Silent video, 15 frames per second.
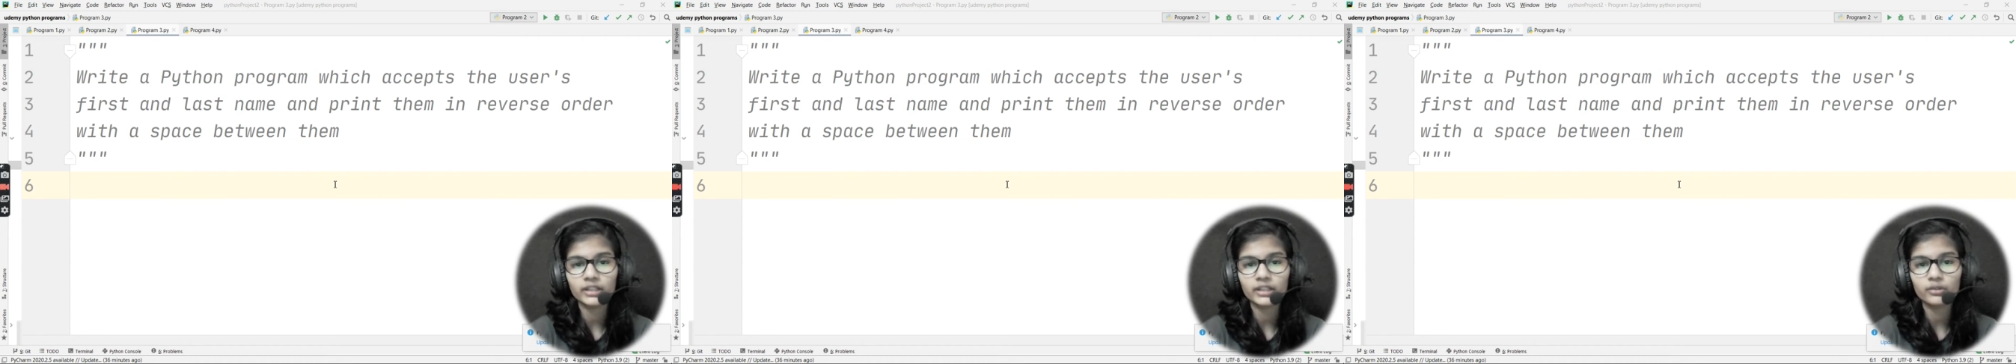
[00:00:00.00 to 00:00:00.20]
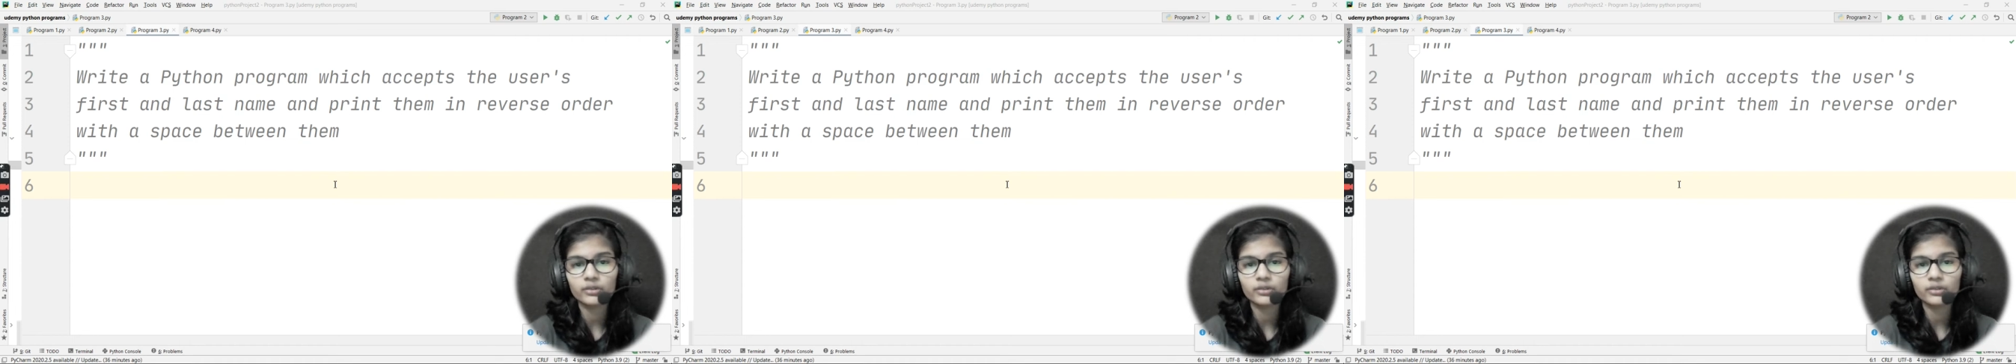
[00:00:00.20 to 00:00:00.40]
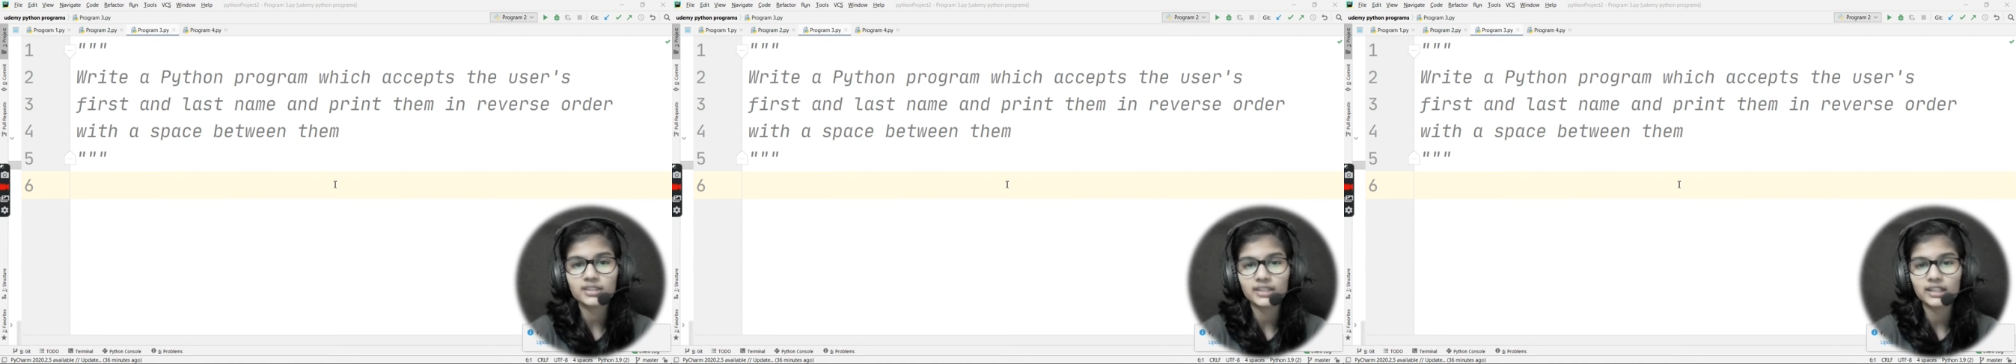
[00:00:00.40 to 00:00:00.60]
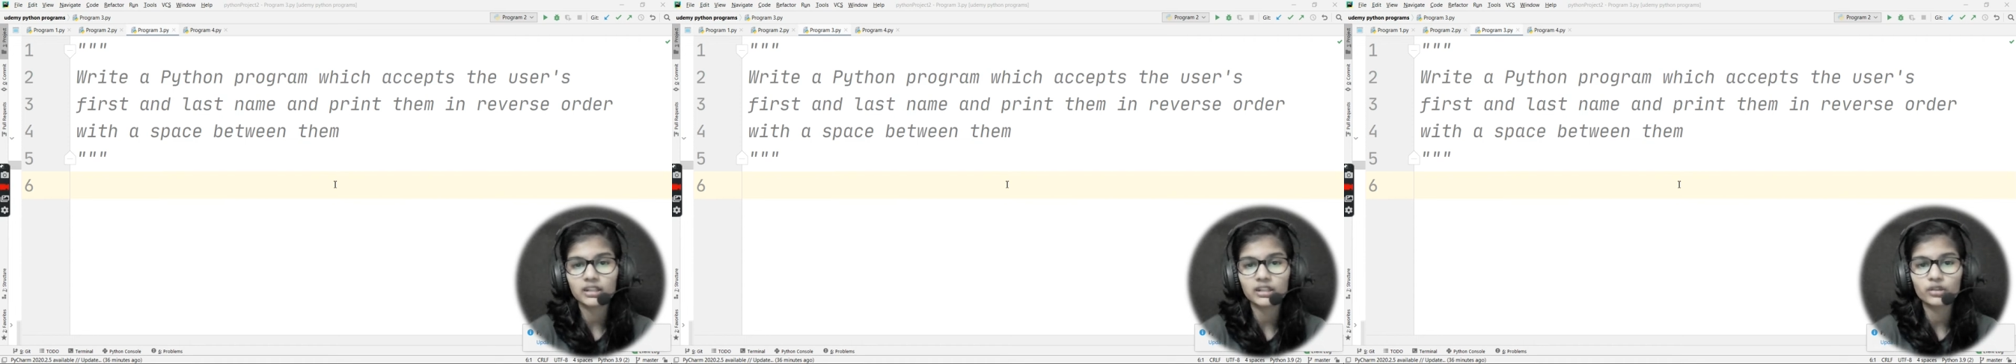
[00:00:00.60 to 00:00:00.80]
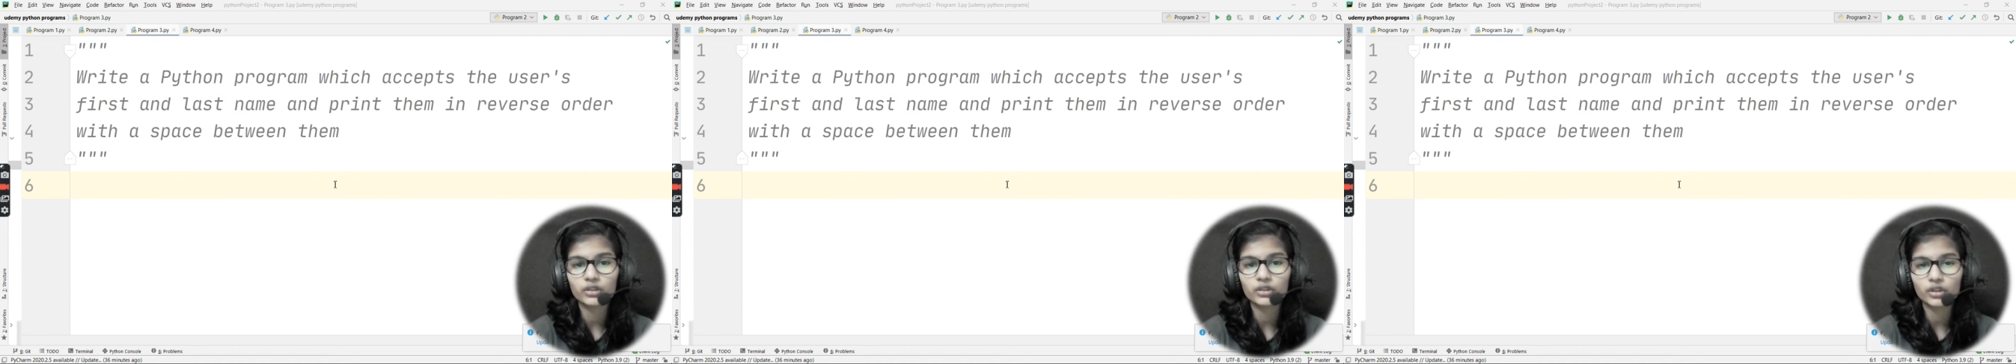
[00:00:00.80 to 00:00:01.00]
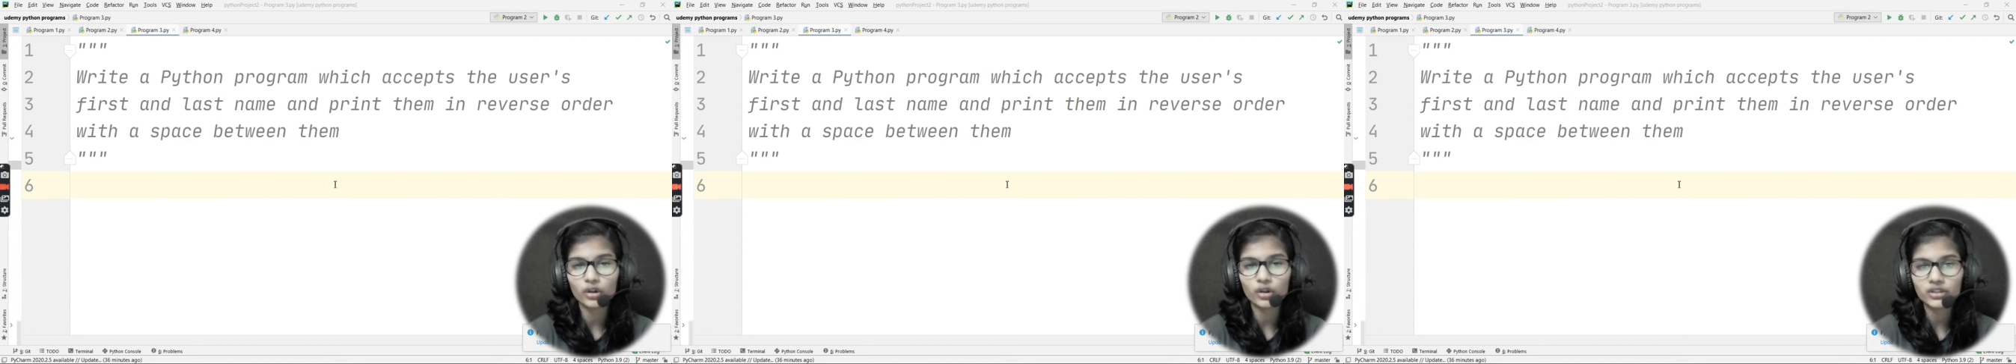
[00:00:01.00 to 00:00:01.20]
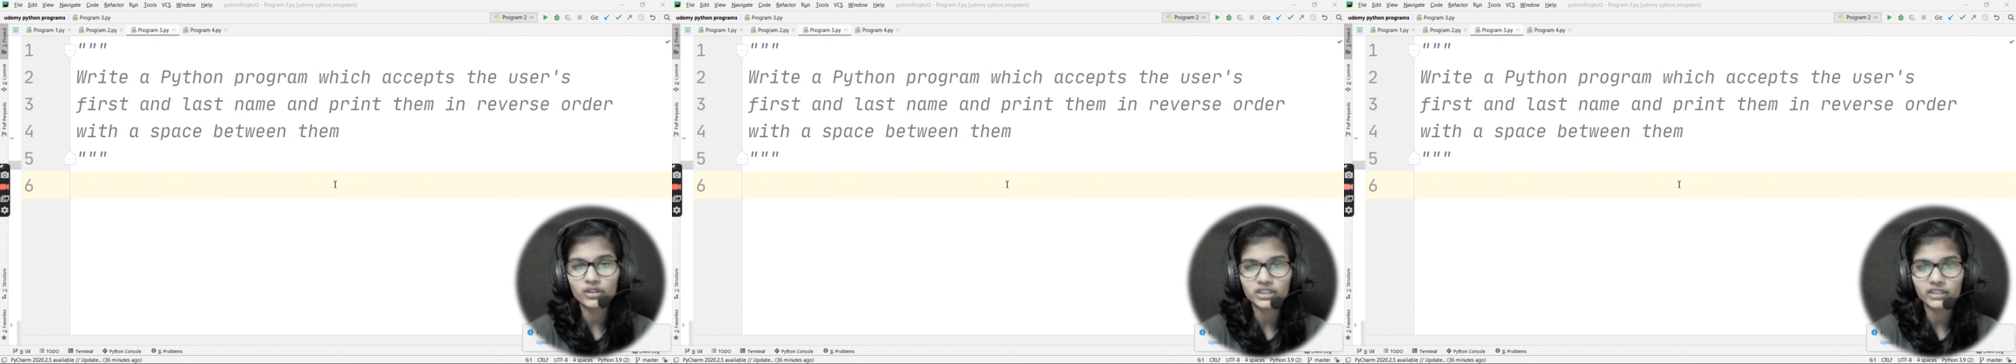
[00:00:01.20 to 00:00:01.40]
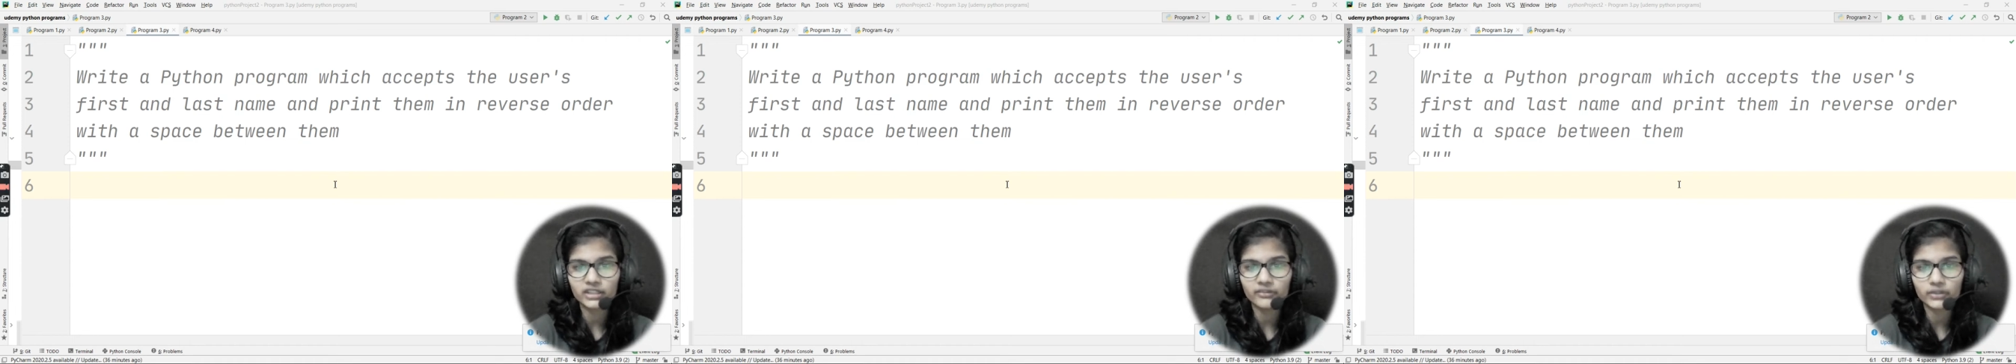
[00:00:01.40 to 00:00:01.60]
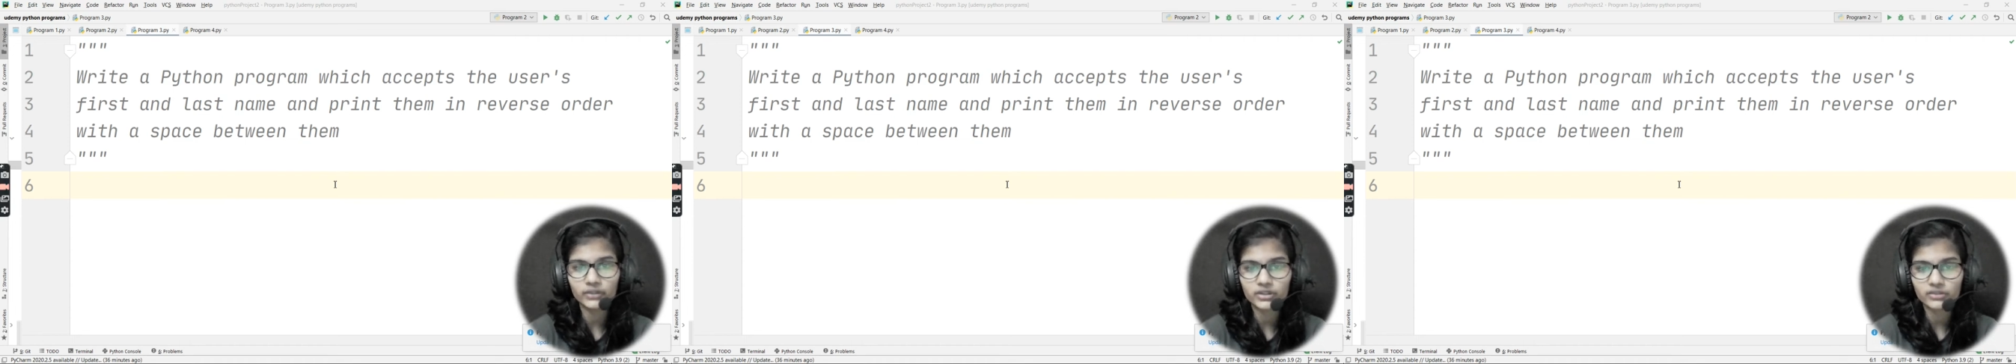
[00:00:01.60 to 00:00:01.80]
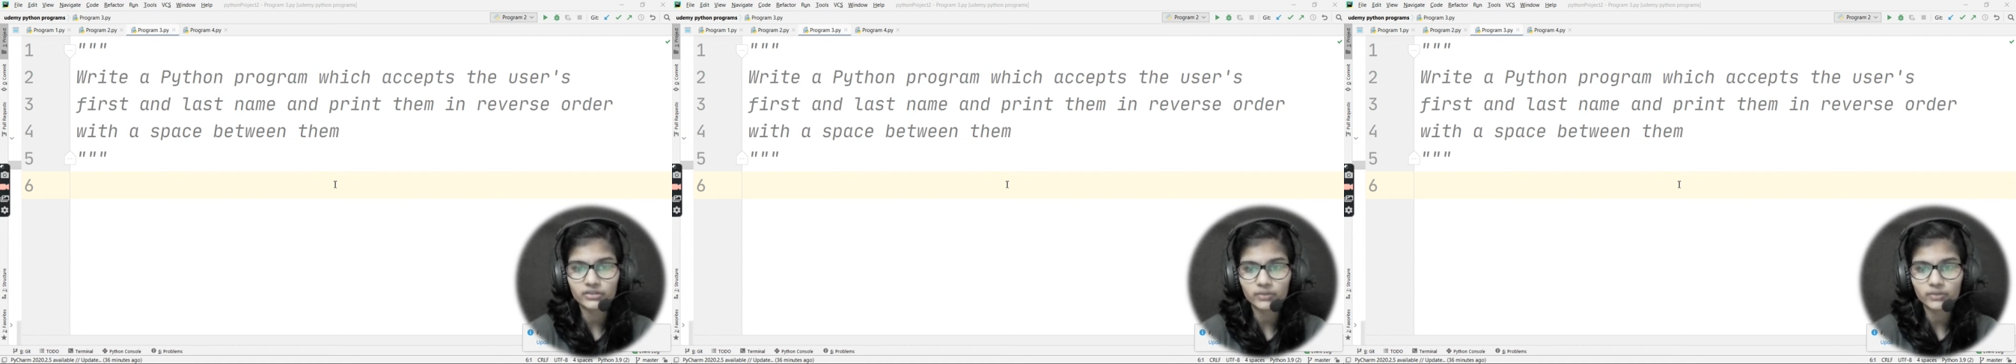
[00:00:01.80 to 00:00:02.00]
when you just think out yourself
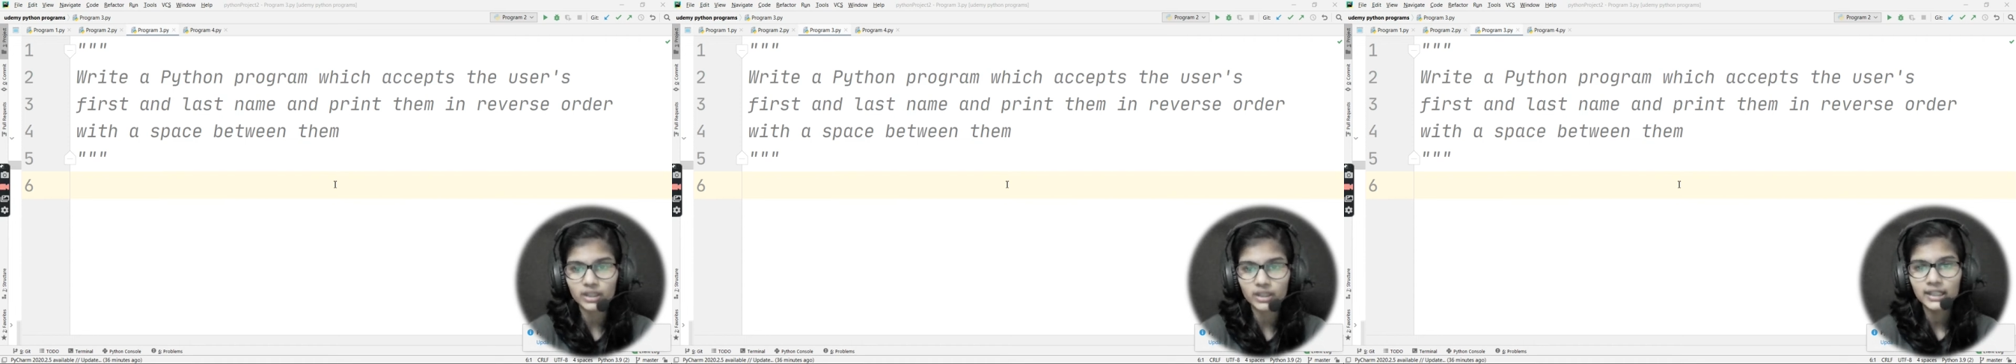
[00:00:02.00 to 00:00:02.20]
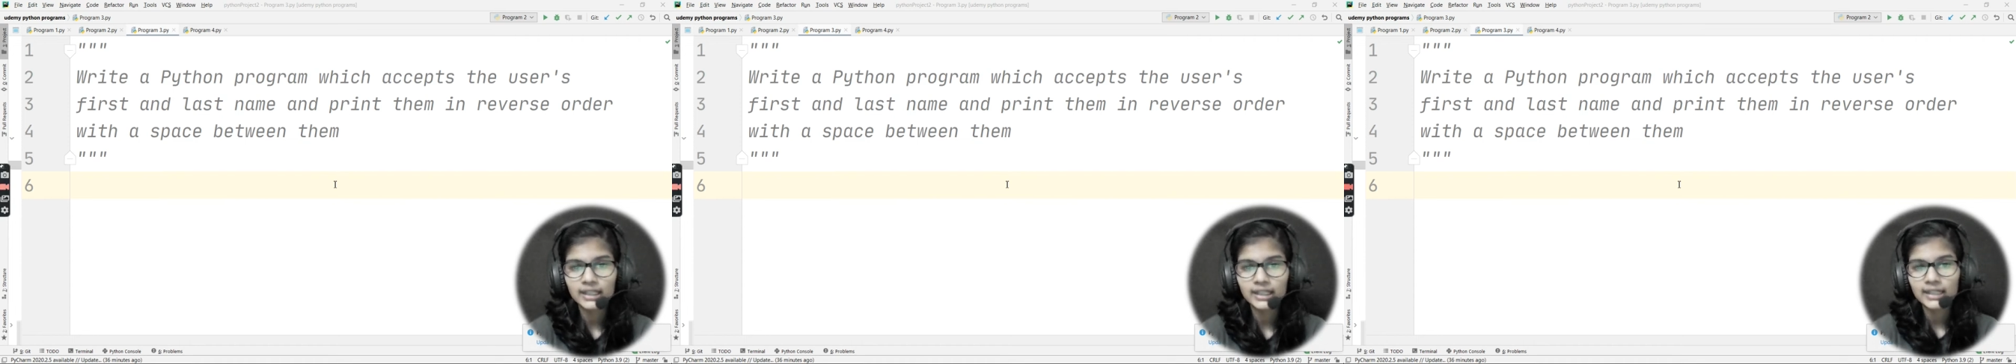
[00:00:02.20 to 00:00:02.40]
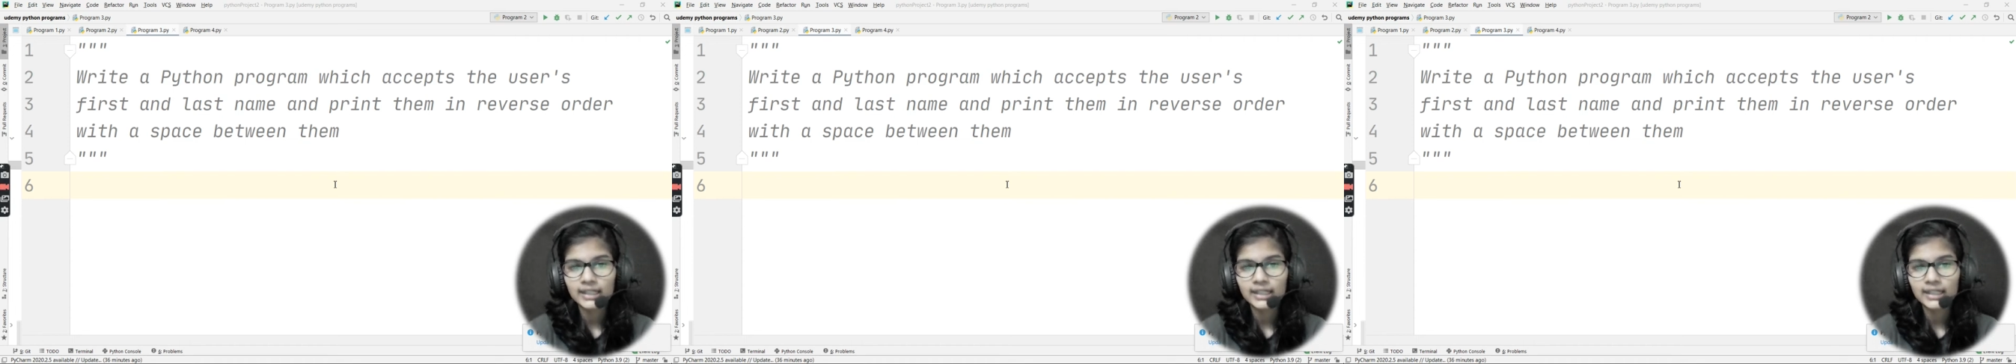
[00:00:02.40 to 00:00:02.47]
first of all,